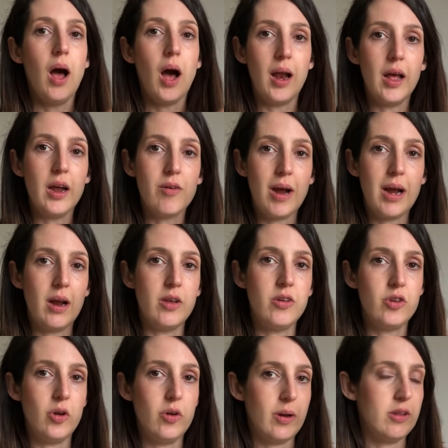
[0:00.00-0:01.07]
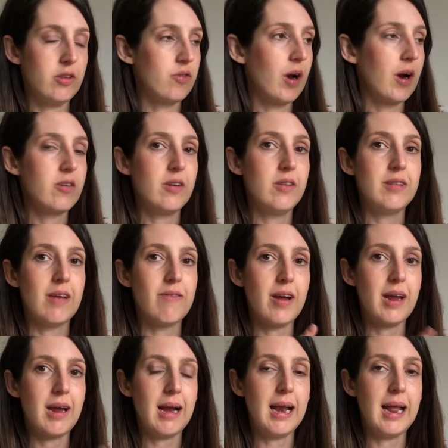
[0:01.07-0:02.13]
I like Grainline Studio instructions. They're
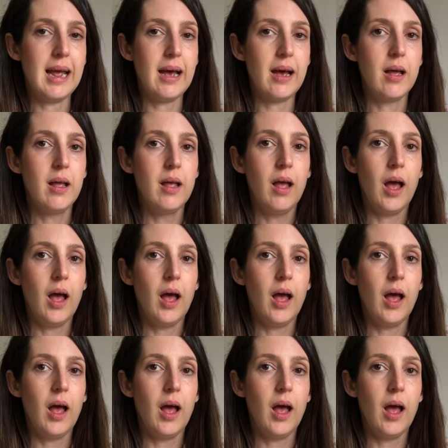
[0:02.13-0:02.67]
very clear.